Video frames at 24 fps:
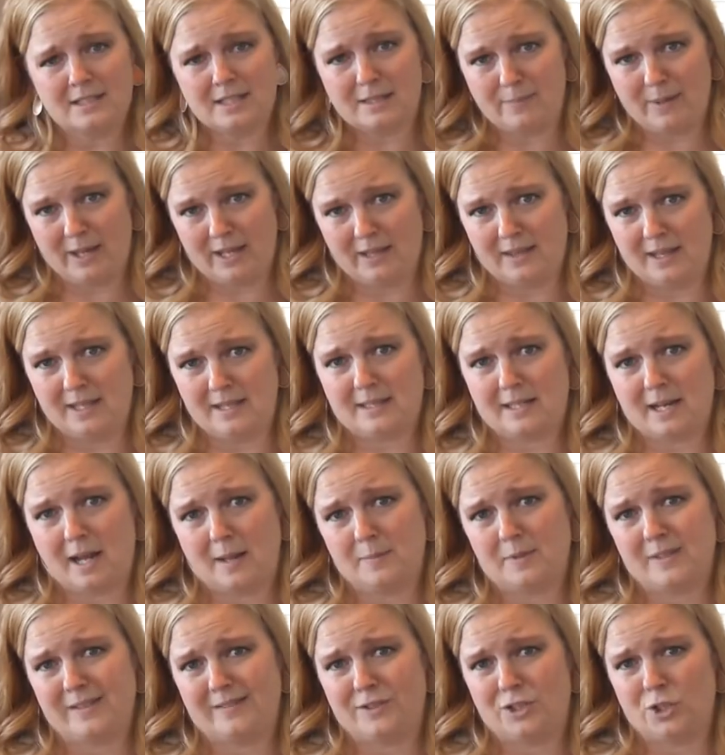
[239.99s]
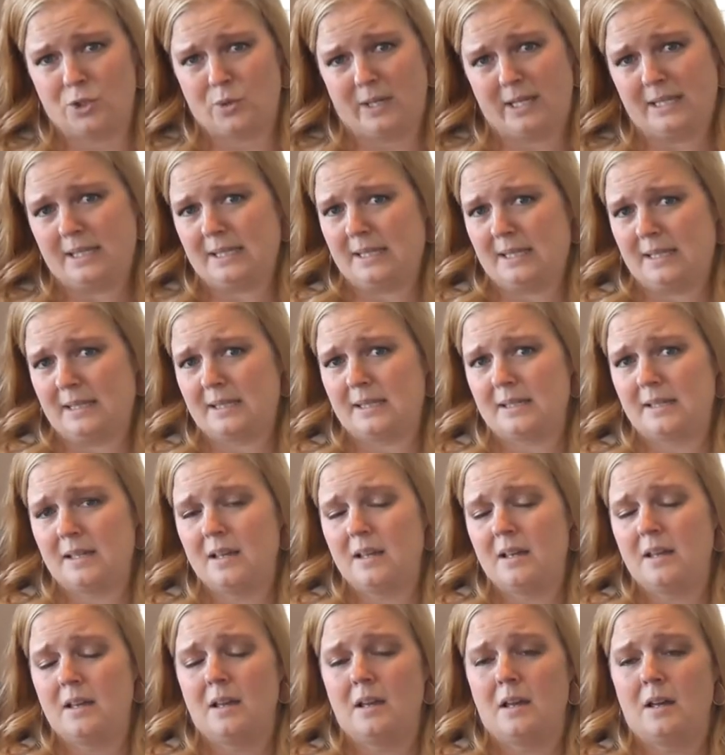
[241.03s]
to make these types of choices,
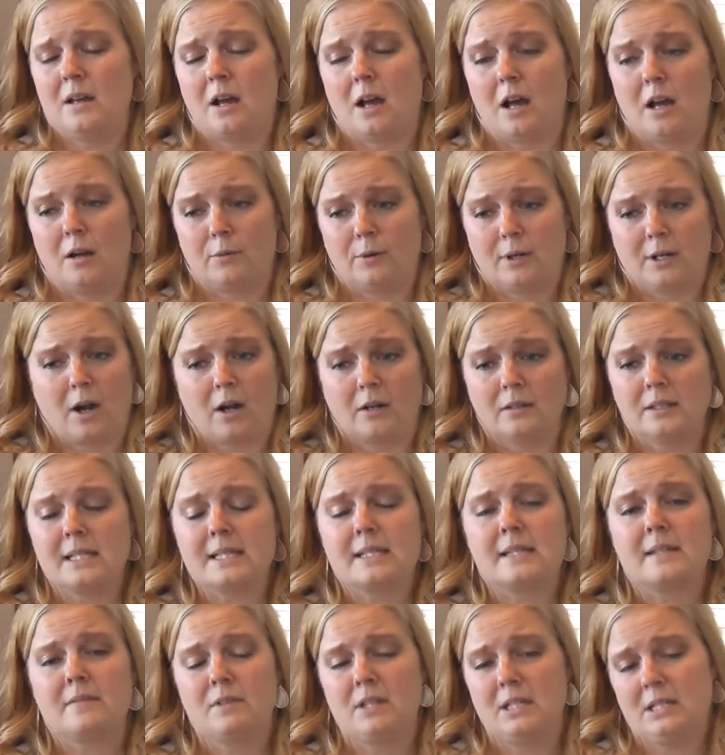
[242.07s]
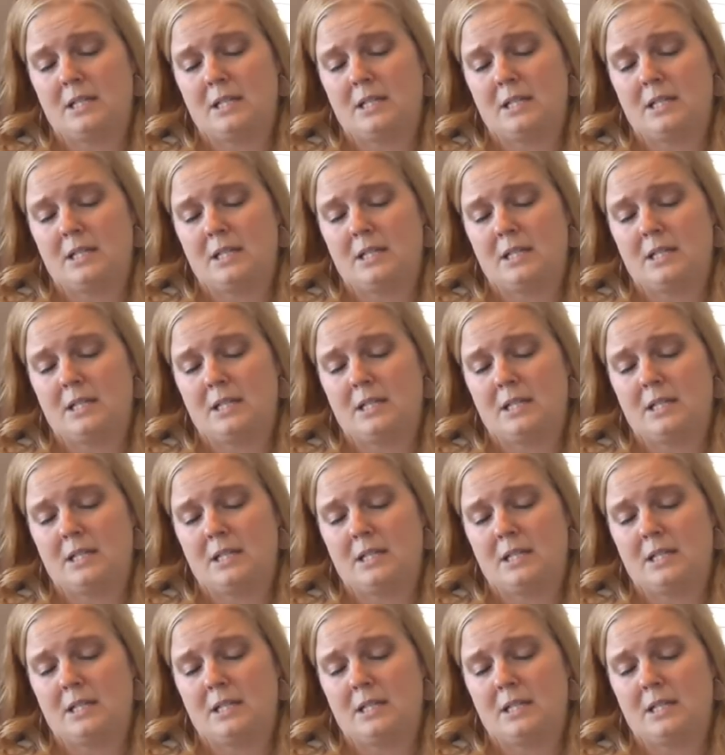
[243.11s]
regardless of